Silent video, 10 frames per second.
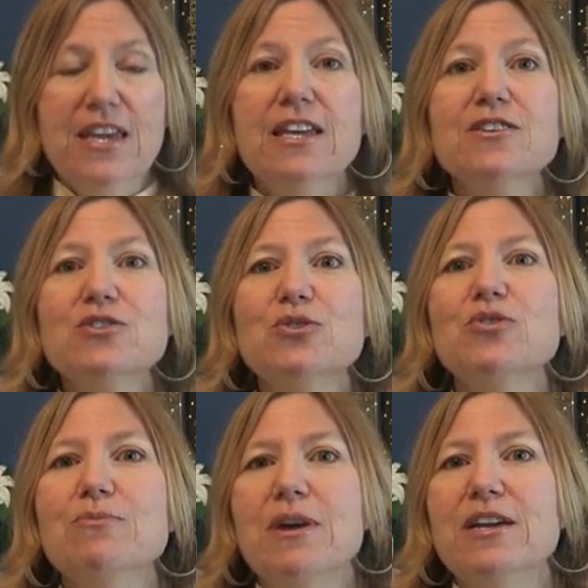into
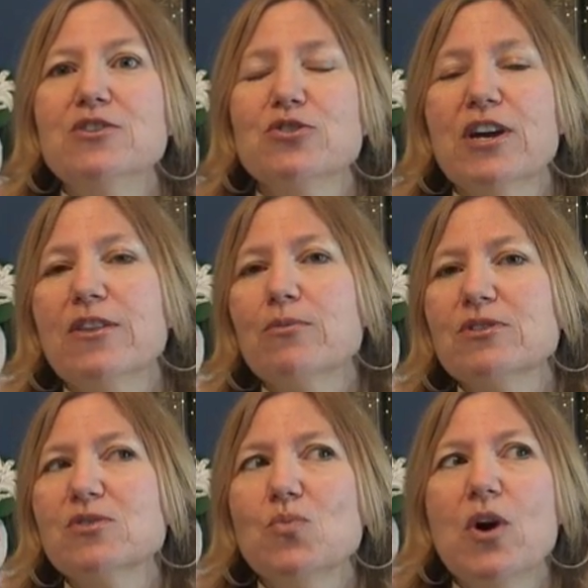the manger. And there
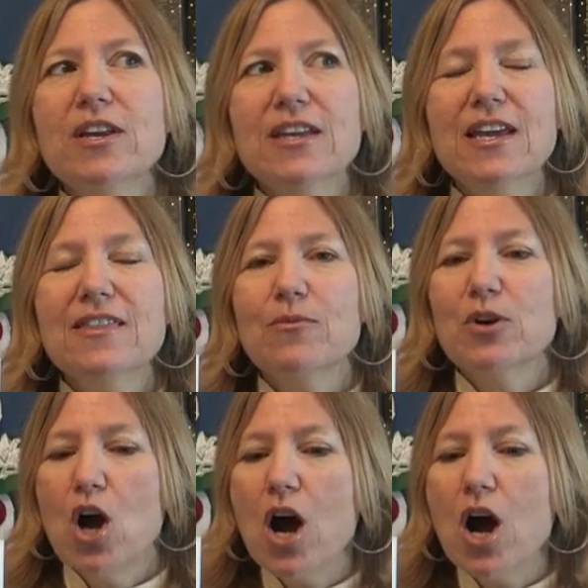was this one king that would